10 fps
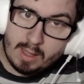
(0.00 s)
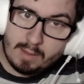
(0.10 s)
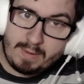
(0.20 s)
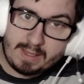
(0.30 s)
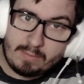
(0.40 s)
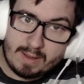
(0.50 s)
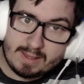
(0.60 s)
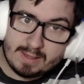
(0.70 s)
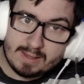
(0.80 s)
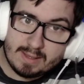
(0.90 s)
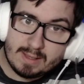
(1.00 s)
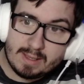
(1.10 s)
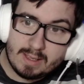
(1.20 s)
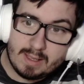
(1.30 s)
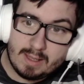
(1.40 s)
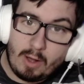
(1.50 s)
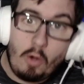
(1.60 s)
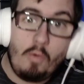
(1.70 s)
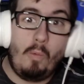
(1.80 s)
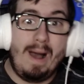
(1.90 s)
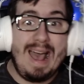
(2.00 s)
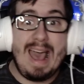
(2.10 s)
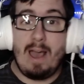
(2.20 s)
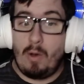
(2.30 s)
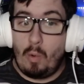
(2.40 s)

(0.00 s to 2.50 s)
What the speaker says: Wait, what? Oh, wow!